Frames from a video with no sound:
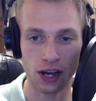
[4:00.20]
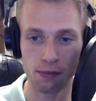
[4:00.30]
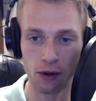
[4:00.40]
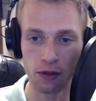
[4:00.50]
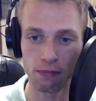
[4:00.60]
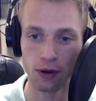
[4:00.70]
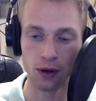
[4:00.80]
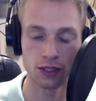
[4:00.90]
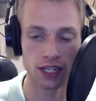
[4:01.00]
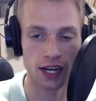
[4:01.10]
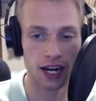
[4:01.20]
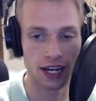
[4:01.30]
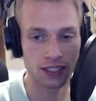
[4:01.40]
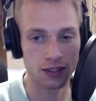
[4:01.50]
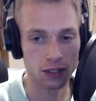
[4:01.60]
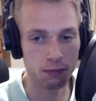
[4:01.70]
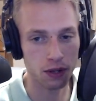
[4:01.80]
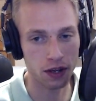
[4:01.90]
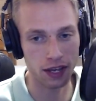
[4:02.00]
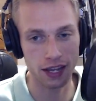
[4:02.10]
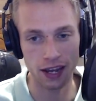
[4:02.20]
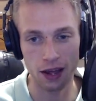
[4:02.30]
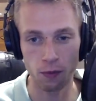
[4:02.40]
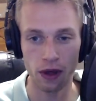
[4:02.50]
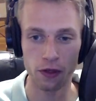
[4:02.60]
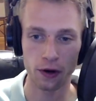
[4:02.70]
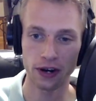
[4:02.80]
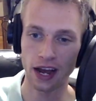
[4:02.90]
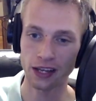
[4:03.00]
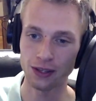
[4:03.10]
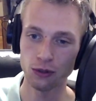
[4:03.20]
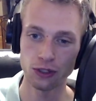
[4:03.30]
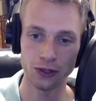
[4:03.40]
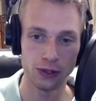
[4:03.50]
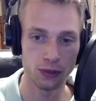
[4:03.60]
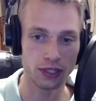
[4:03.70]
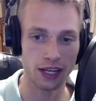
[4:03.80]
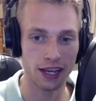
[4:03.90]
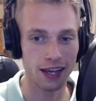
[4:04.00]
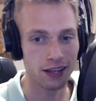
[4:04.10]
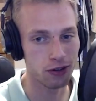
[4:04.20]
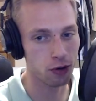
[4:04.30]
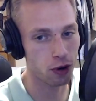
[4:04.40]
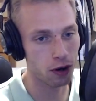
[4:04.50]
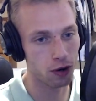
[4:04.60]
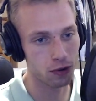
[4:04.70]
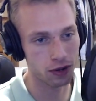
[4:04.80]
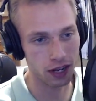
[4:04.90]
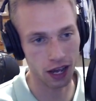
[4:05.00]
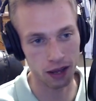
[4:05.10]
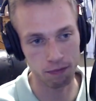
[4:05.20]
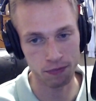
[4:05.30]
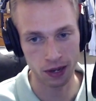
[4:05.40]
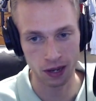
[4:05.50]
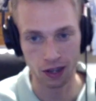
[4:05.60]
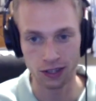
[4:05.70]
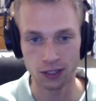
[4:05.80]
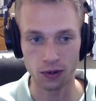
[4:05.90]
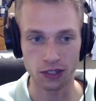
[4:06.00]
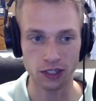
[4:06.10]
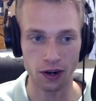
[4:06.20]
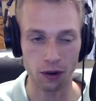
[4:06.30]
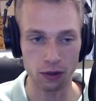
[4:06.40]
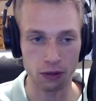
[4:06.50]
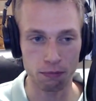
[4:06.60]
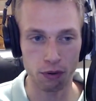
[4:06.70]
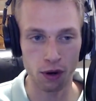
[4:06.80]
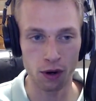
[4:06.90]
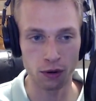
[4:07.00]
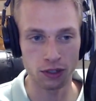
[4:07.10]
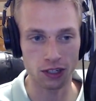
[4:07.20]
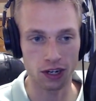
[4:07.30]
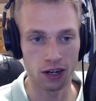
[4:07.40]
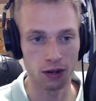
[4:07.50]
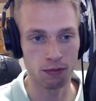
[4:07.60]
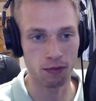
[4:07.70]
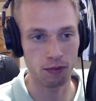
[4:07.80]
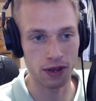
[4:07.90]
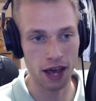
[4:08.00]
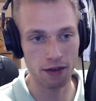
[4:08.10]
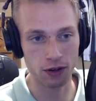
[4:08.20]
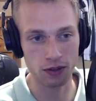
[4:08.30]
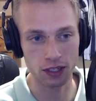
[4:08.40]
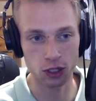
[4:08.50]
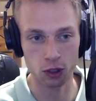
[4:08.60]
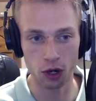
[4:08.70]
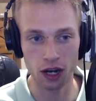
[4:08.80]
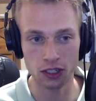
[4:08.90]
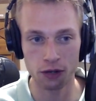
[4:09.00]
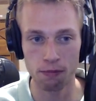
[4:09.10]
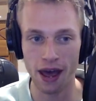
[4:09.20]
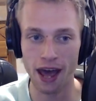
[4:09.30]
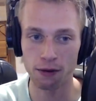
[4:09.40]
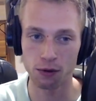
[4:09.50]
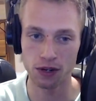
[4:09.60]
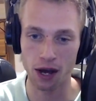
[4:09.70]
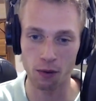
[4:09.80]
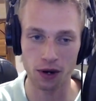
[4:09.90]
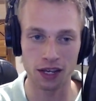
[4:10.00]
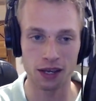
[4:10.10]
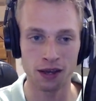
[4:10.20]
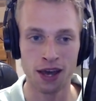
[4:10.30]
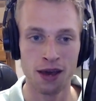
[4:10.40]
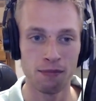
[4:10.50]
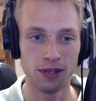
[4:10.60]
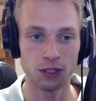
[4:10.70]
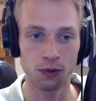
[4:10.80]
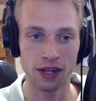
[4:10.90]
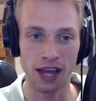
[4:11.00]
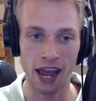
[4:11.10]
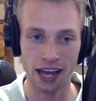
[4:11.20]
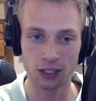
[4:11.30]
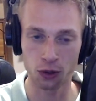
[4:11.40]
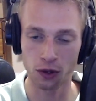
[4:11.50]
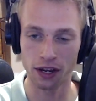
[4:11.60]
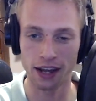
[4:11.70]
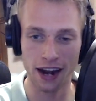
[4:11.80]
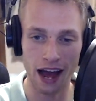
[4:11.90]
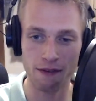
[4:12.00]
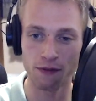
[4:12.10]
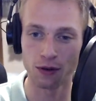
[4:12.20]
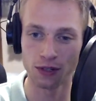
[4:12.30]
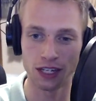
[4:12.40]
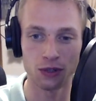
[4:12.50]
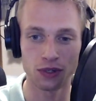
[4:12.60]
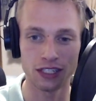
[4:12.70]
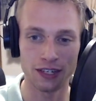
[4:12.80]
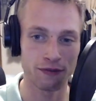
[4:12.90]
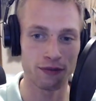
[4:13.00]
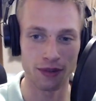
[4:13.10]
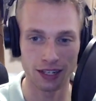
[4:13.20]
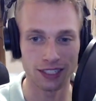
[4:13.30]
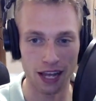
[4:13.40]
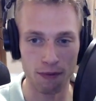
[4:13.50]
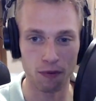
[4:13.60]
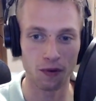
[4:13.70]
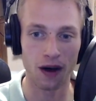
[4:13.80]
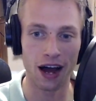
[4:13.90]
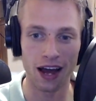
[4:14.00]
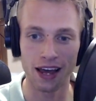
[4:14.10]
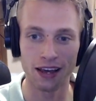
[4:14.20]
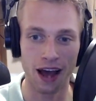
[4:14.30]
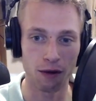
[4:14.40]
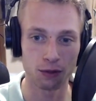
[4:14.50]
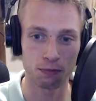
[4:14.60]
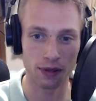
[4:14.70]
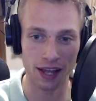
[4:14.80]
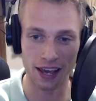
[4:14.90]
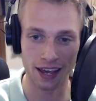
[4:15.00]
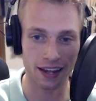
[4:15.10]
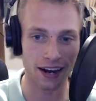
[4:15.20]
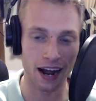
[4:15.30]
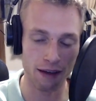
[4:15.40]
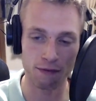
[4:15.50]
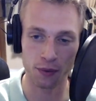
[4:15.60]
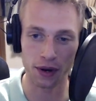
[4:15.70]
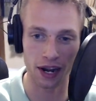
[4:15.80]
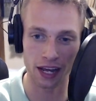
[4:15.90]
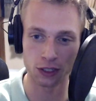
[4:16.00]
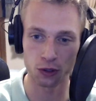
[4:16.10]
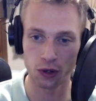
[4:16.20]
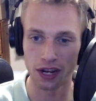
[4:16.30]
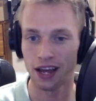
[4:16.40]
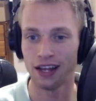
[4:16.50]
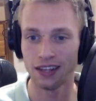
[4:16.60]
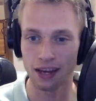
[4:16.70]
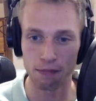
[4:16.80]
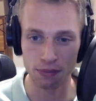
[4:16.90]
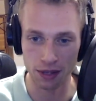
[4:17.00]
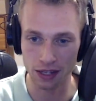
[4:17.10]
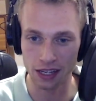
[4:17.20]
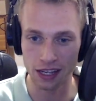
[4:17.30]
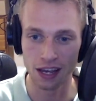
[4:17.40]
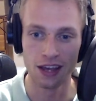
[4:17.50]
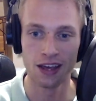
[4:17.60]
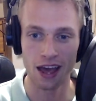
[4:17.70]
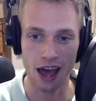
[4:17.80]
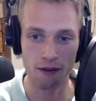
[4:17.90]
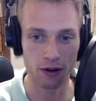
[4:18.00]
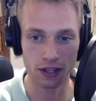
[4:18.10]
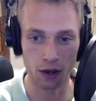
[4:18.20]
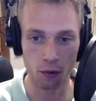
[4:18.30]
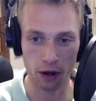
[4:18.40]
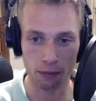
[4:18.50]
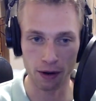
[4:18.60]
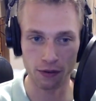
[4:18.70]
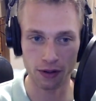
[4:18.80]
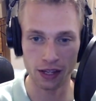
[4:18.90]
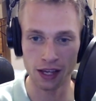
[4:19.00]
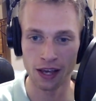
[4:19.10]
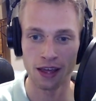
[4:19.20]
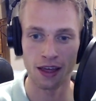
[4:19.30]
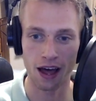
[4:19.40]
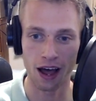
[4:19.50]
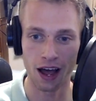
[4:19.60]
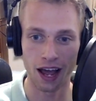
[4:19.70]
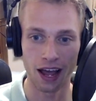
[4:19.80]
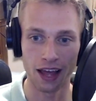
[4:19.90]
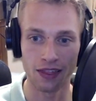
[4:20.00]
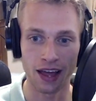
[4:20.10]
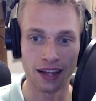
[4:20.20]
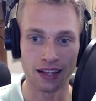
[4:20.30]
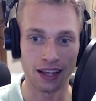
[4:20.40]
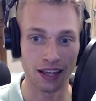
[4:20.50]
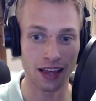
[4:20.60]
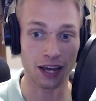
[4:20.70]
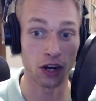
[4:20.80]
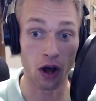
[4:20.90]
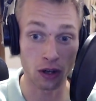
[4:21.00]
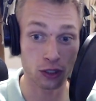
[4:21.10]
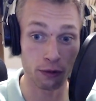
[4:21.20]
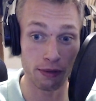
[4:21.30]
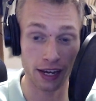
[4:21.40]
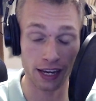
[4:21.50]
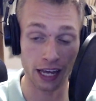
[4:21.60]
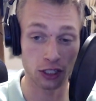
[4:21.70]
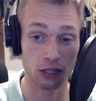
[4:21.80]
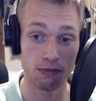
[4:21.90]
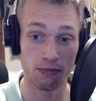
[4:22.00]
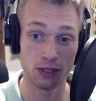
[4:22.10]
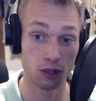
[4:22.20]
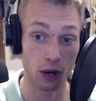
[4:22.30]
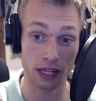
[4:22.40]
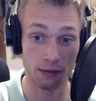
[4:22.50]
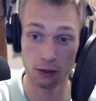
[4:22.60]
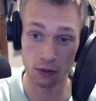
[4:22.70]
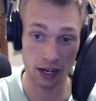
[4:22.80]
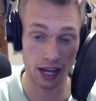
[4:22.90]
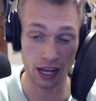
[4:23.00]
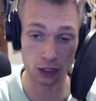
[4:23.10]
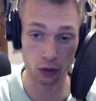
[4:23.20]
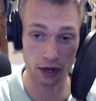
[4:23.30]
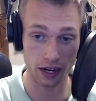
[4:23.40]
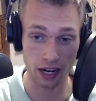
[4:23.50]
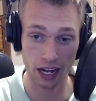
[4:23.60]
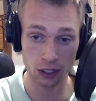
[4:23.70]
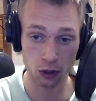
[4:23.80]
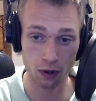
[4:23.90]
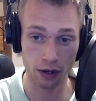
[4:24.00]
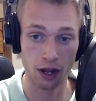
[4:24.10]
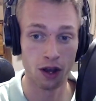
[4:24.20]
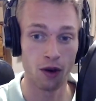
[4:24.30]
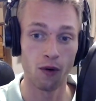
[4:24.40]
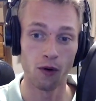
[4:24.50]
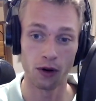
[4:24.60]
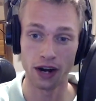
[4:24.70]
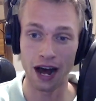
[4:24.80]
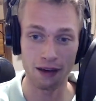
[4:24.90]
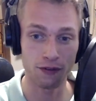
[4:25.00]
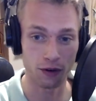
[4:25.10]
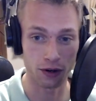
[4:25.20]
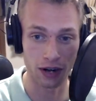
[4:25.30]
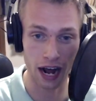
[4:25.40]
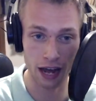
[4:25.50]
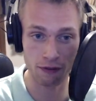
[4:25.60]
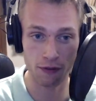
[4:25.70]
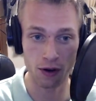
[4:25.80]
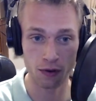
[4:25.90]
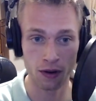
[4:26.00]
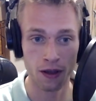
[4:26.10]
about the pros and cons of this plugin and whether or not you should use it in your own game. So to start out with the pros, we have this cross-compatible networking between Android and iPhone. You can see from the example, I was playing on an iPhone and Android, and everything worked perfectly. That could also be a connection directly between an Android and an Android, or an iPhone or an iPhone.